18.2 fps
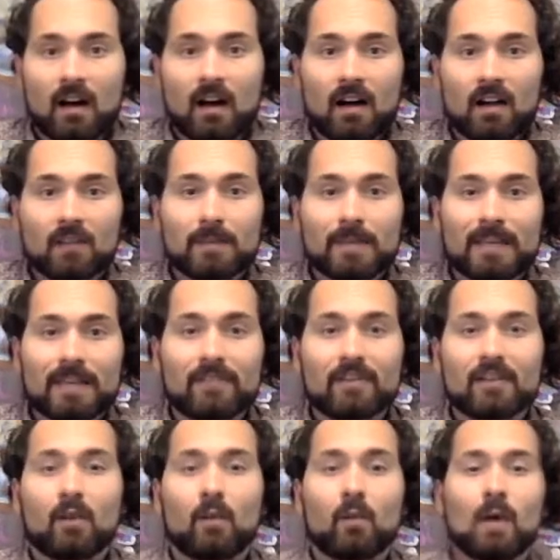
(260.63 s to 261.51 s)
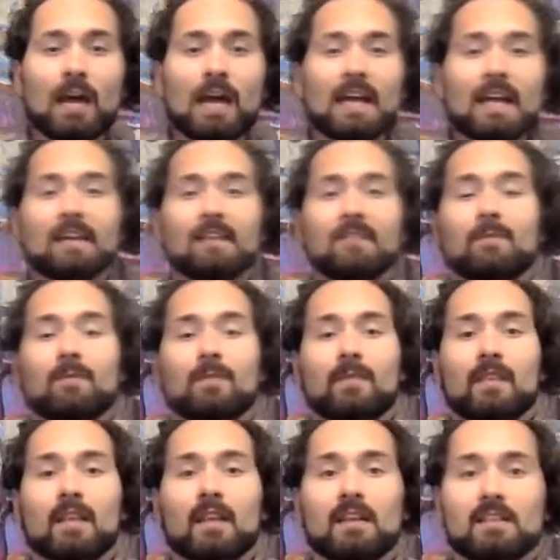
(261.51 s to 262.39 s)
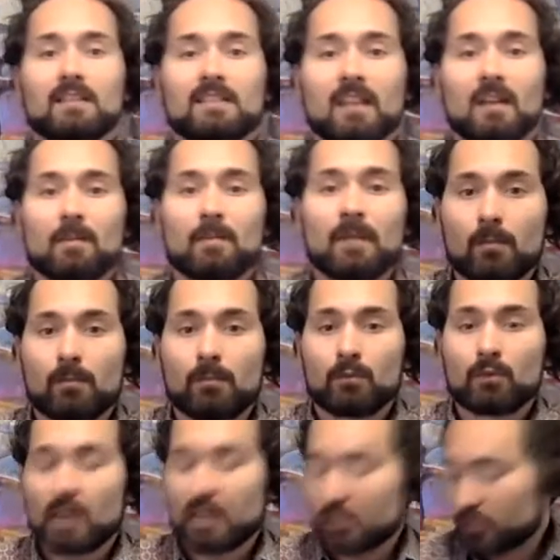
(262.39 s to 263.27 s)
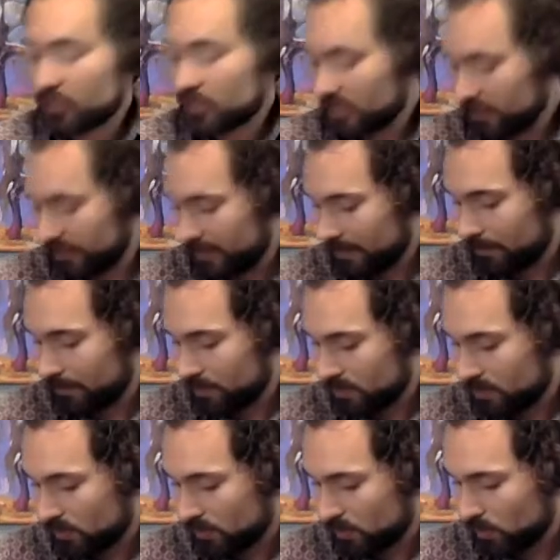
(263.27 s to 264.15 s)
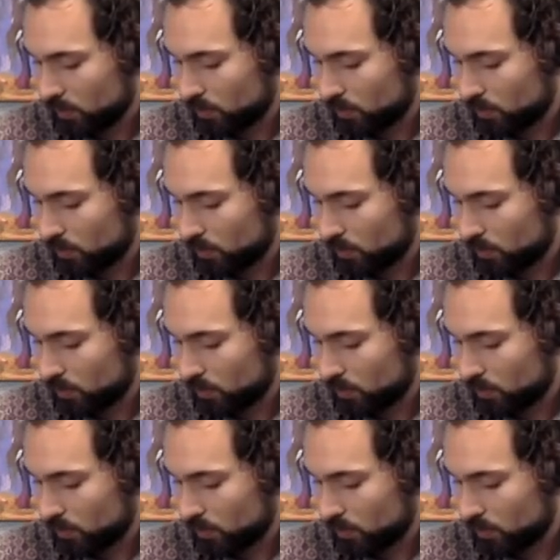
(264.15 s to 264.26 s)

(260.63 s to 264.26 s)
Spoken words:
I'll be giving away some brush clips,